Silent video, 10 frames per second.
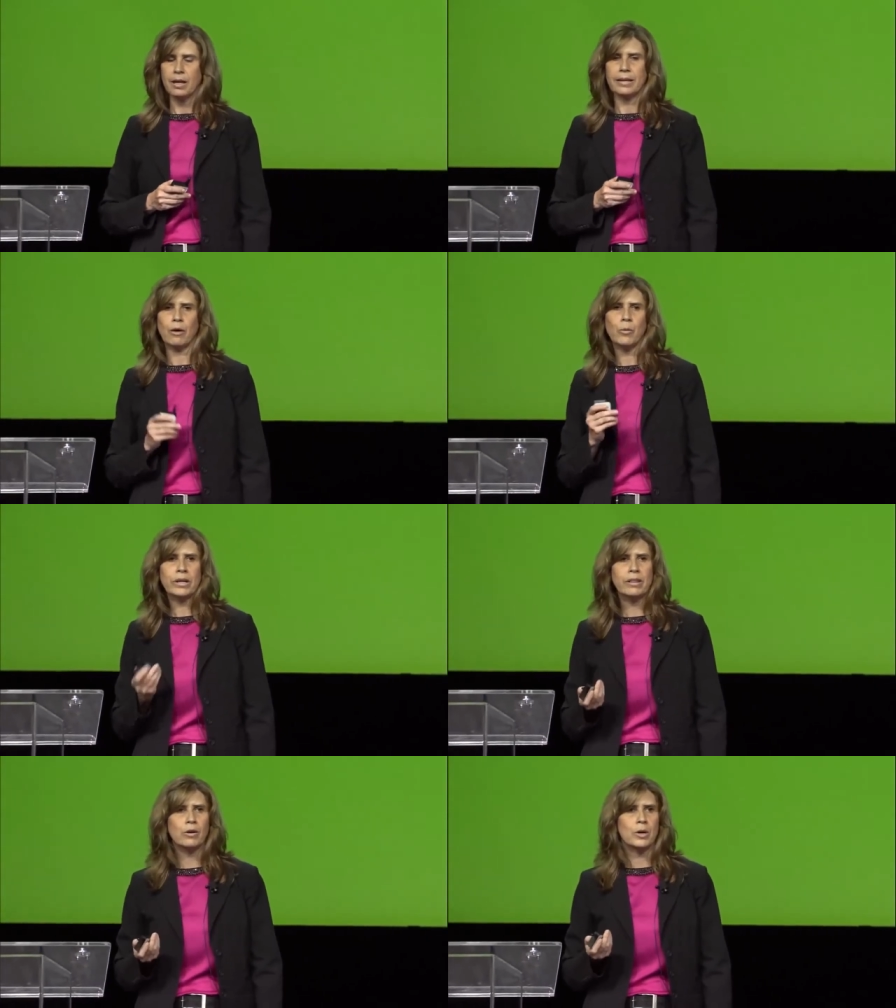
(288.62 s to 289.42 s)
Now,
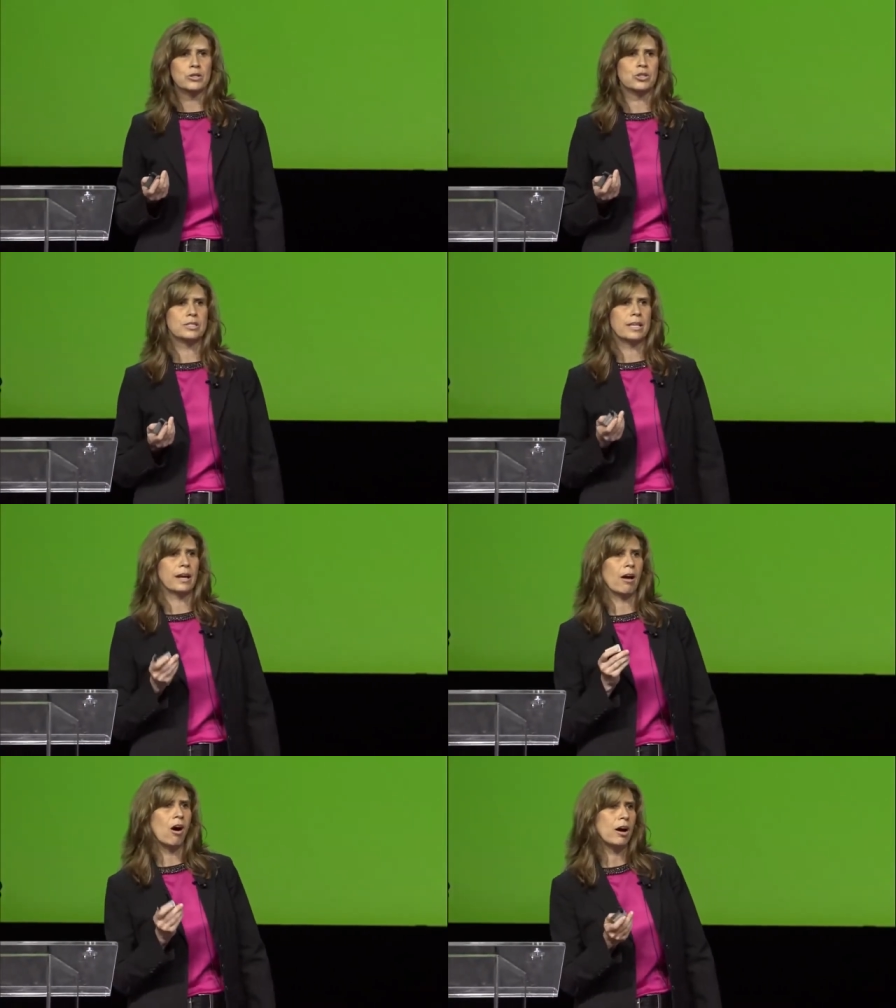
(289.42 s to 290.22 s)
one of the questions
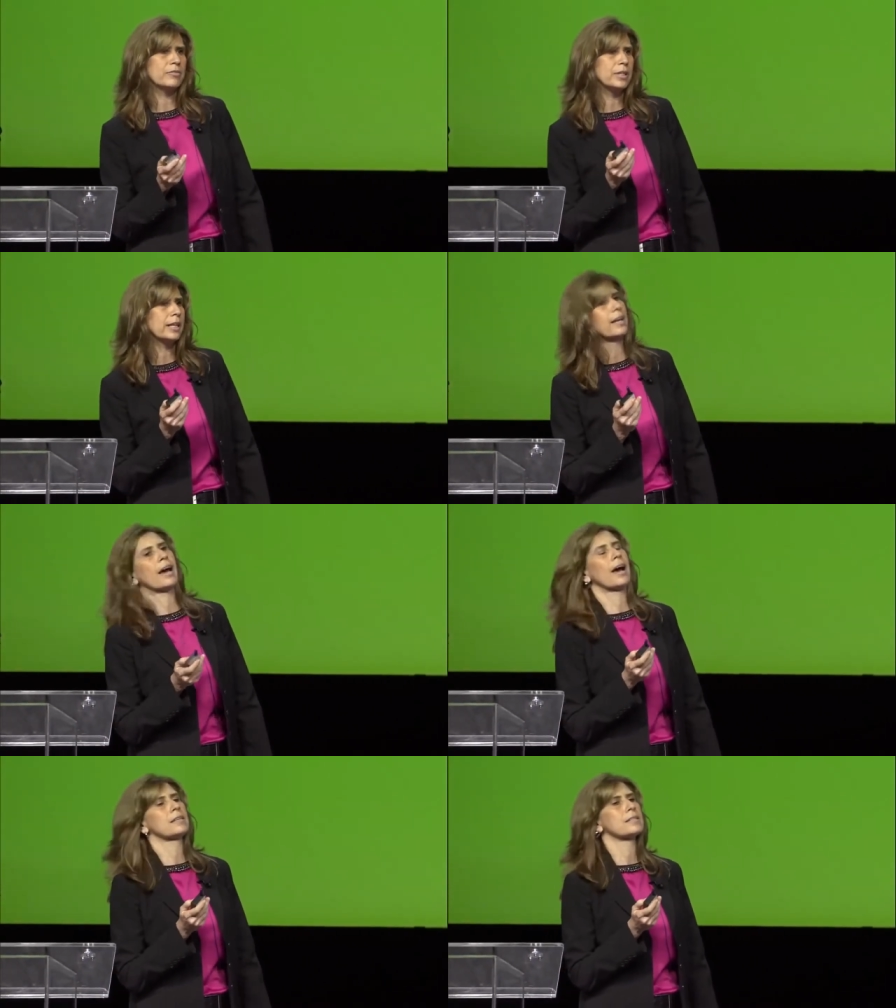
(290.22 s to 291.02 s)
that I often get
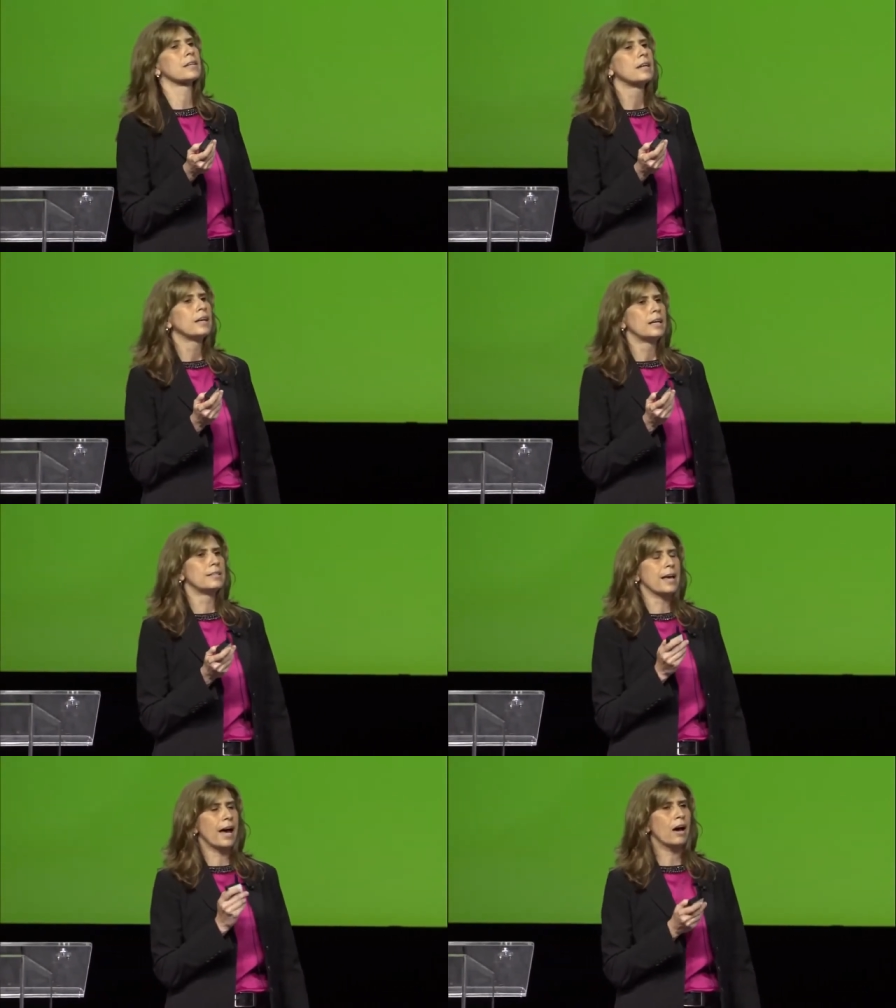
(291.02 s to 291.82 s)
asked
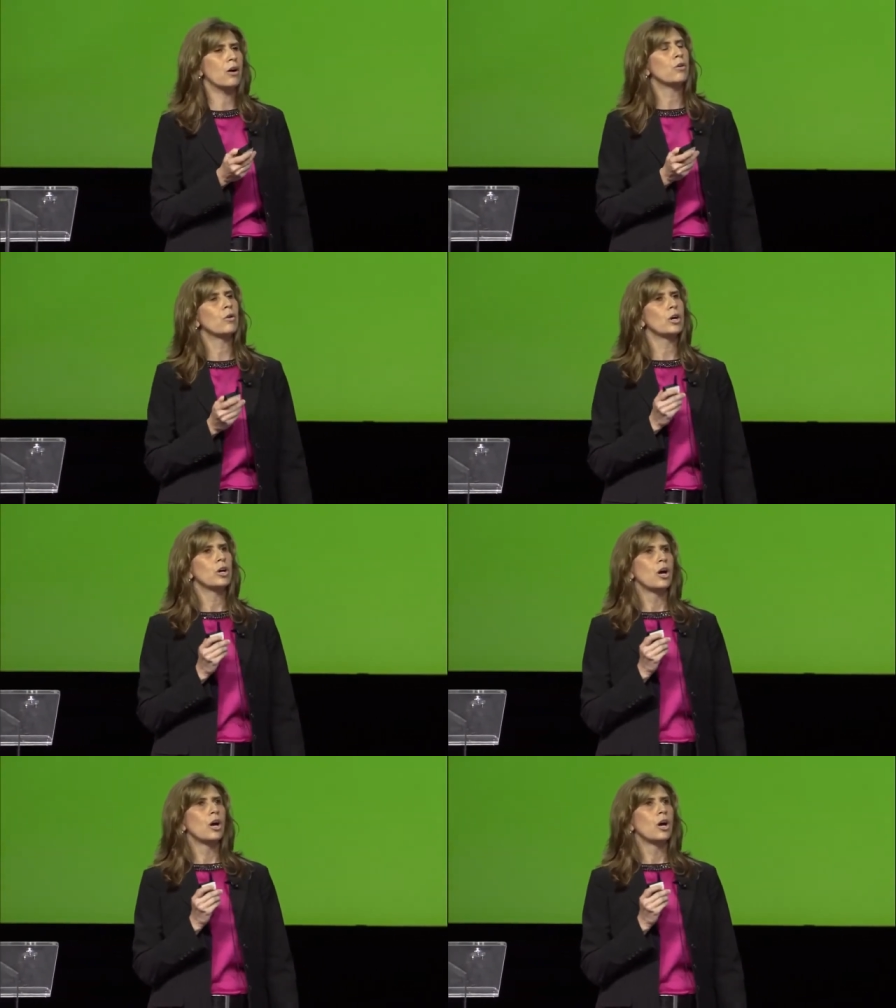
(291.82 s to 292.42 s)
is how